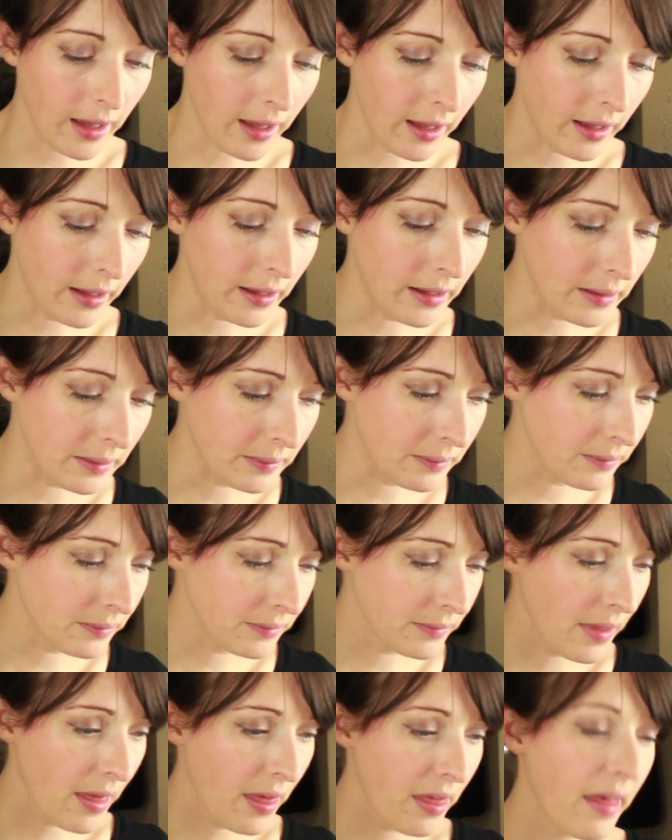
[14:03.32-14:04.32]

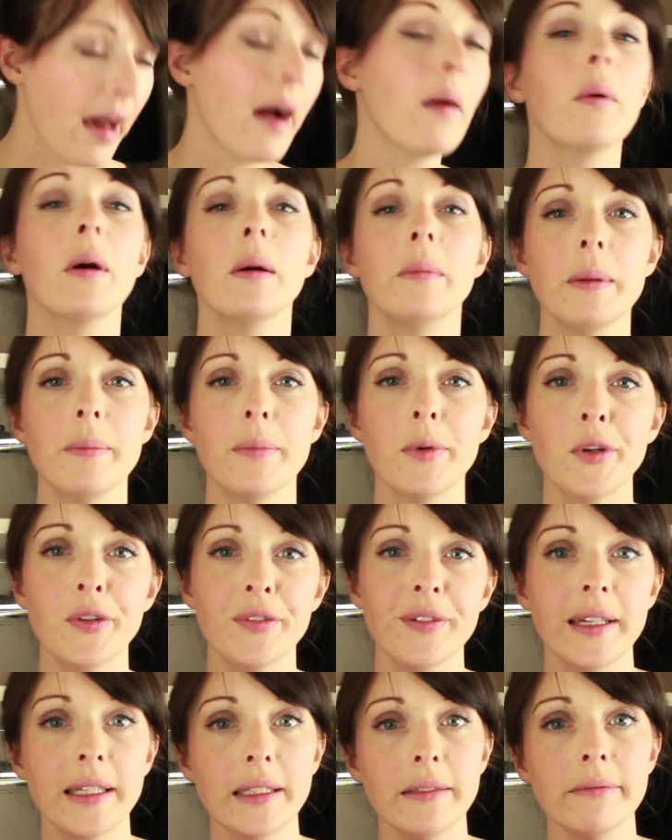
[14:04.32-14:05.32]
That will be
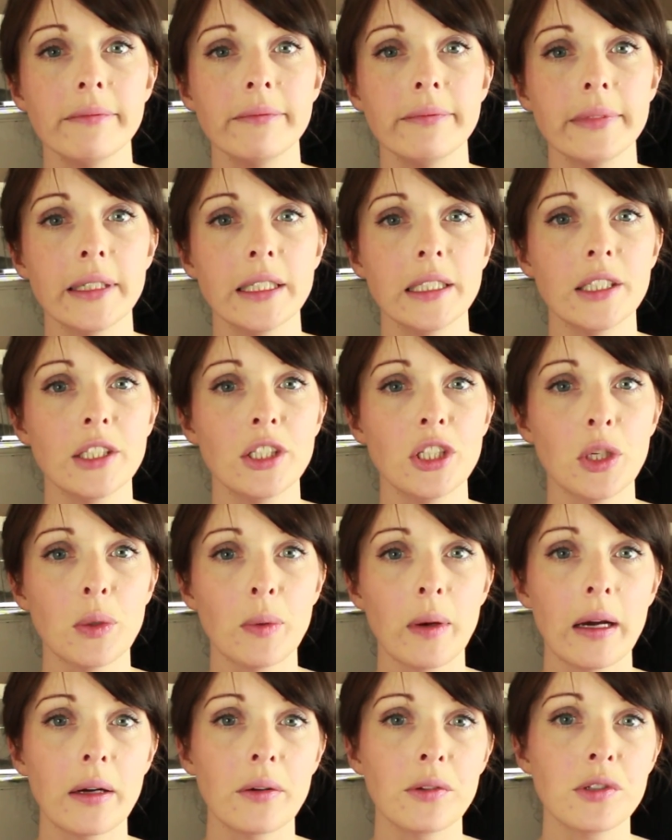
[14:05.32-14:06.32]
moving in the
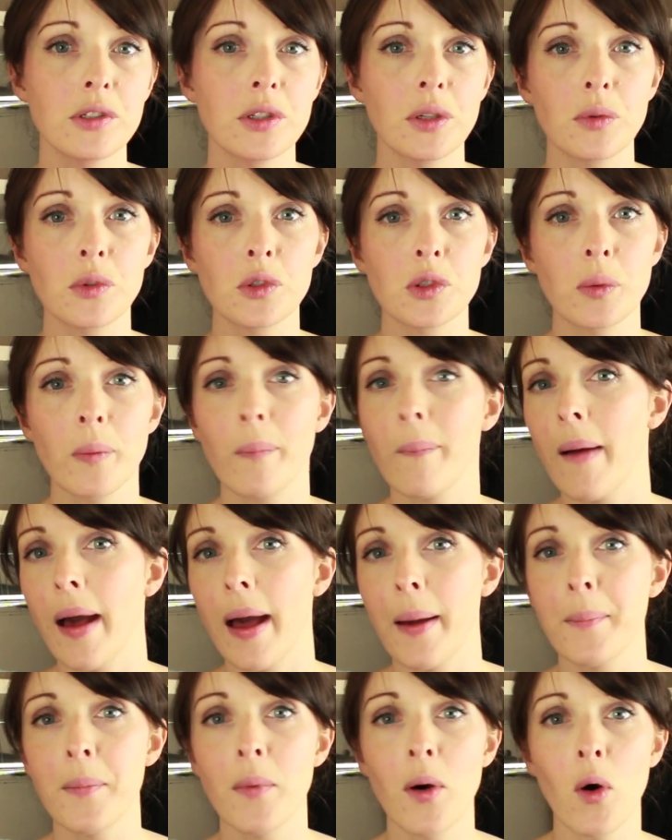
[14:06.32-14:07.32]
new house to
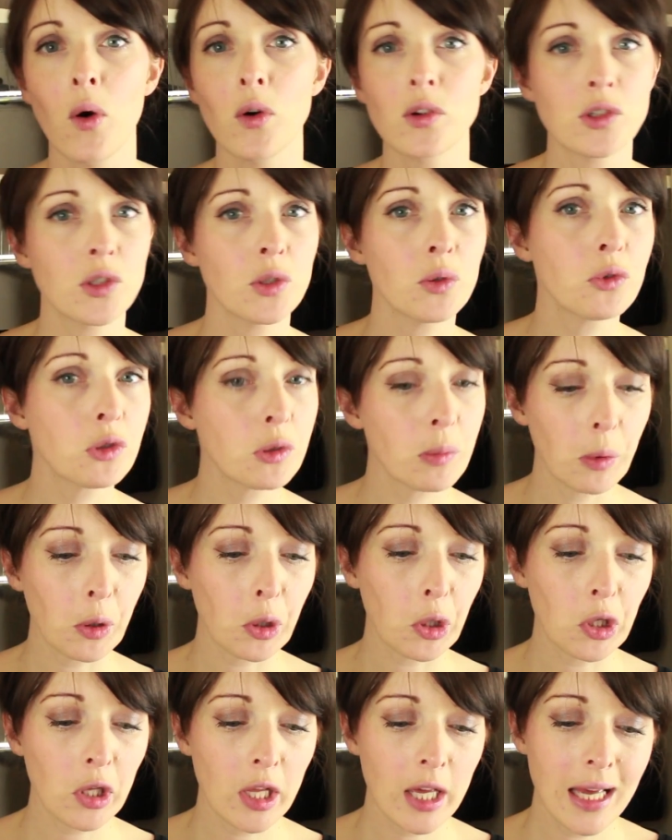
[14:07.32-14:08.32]
somewhere more
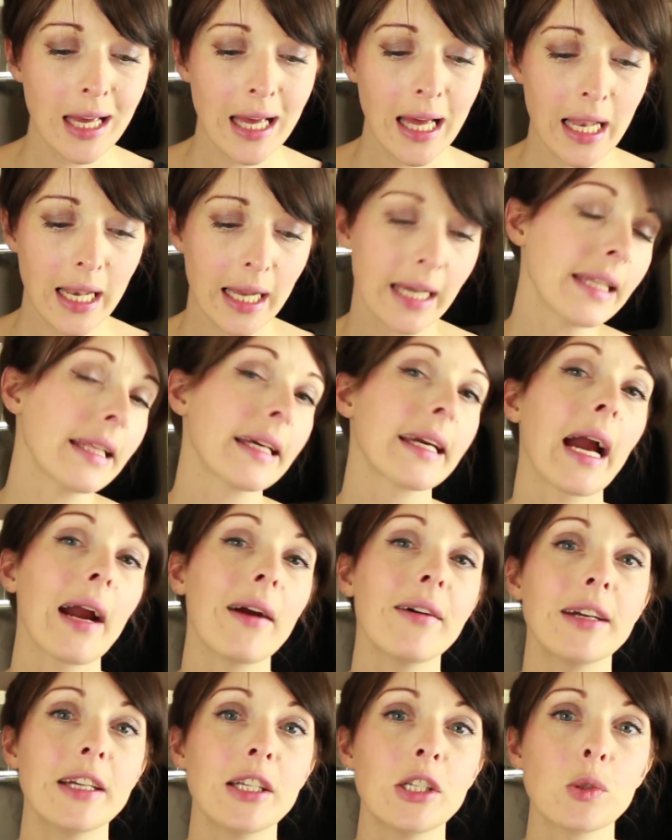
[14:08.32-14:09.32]
suitable, like the
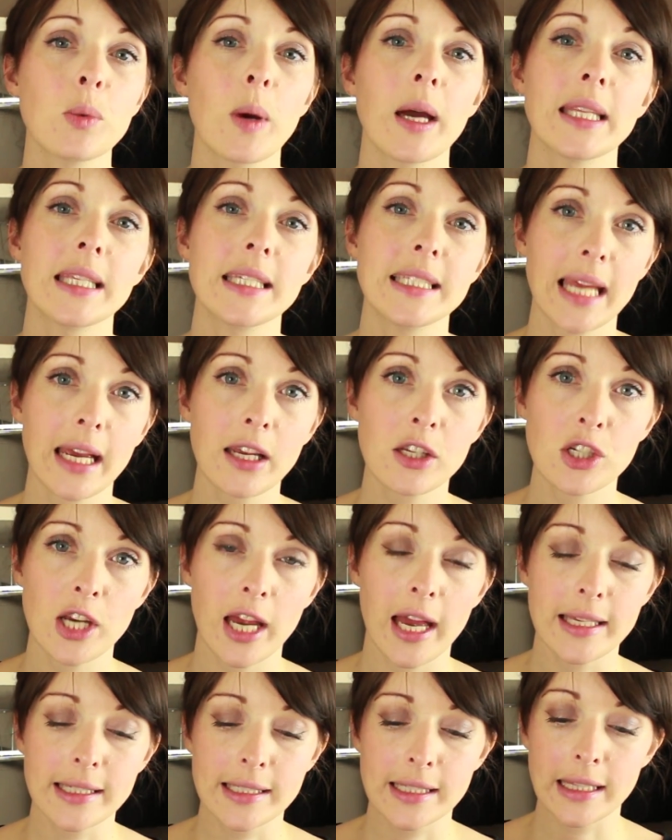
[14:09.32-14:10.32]
garage where there's deck
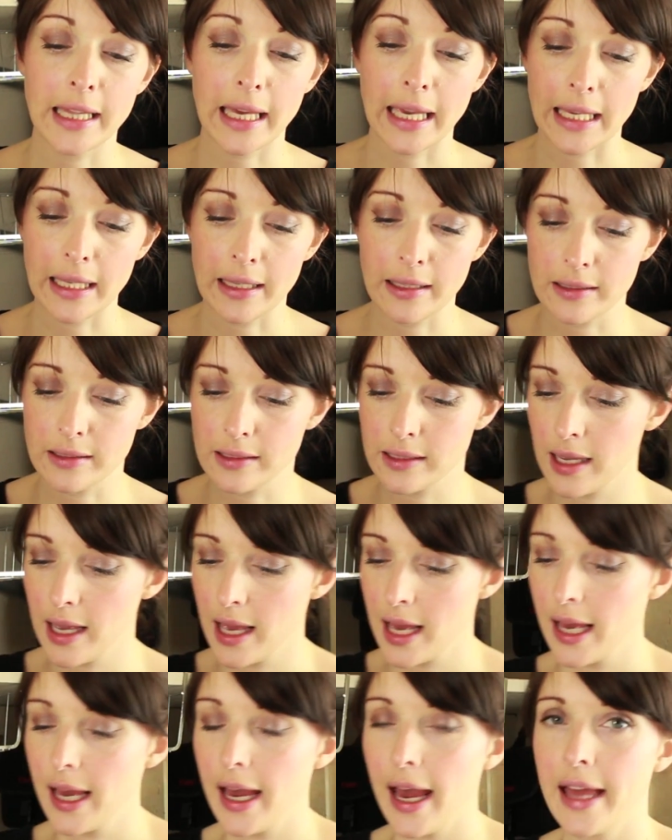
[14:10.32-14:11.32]
chairs and things.
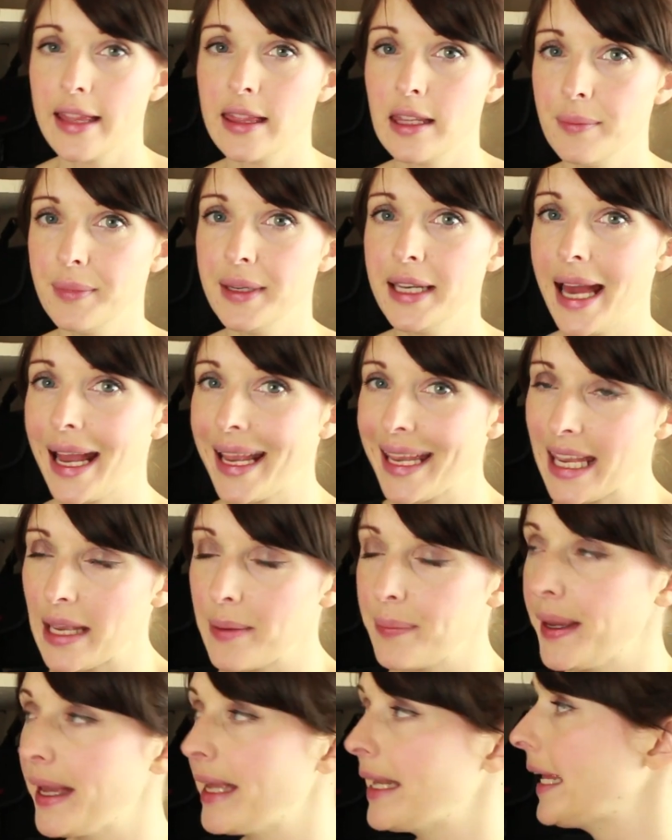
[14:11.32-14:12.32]
At the minute I
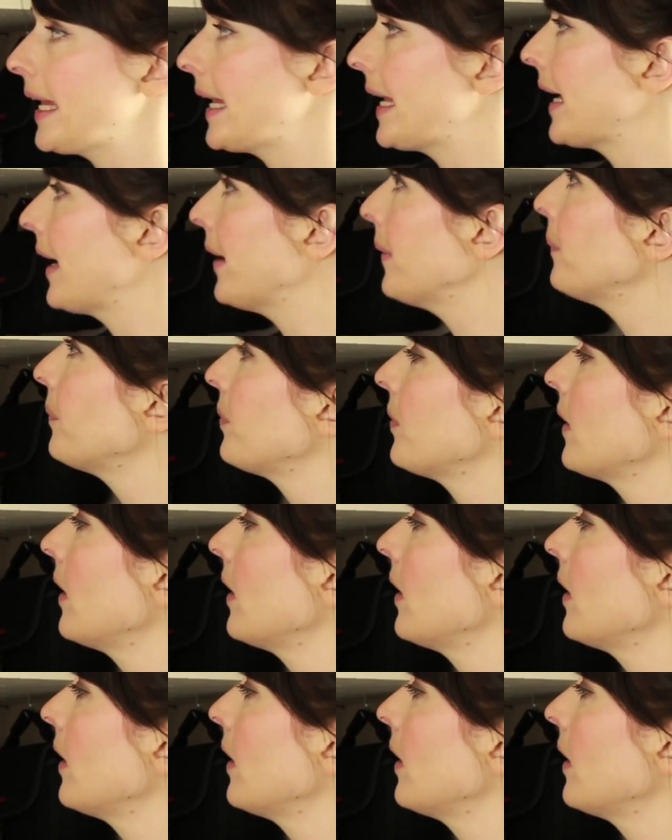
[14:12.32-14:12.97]
keep it in here.